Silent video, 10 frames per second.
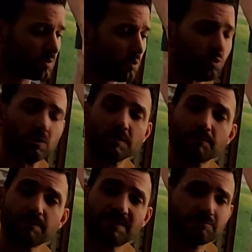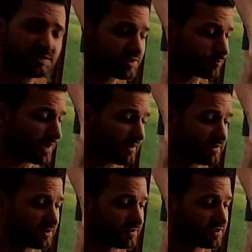Or they would surround
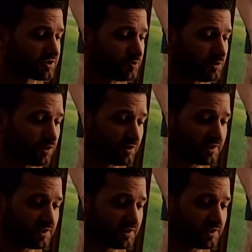her in the schoolyard